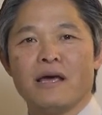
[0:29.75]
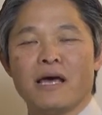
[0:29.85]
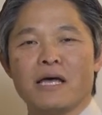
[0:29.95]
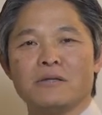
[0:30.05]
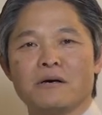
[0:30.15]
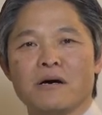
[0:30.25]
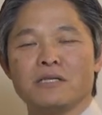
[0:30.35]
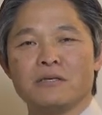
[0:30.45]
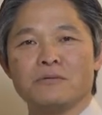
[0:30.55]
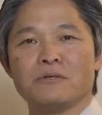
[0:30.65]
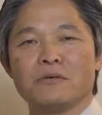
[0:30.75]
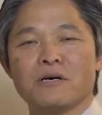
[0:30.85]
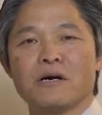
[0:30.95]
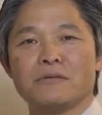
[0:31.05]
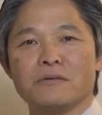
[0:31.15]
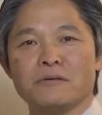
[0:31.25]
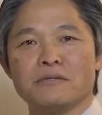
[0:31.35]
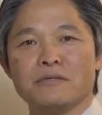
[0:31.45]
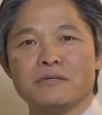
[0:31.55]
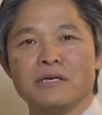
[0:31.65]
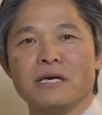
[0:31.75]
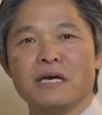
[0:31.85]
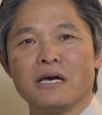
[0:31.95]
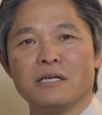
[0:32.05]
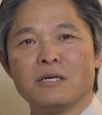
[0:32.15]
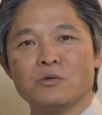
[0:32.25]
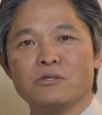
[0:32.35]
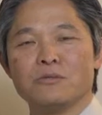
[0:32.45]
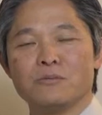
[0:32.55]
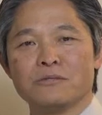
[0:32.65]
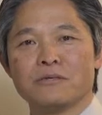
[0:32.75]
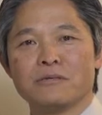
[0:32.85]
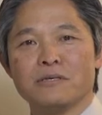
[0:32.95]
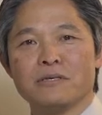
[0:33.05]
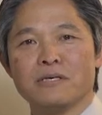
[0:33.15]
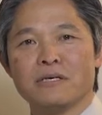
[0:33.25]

and the Division of Cardiology at Emory University.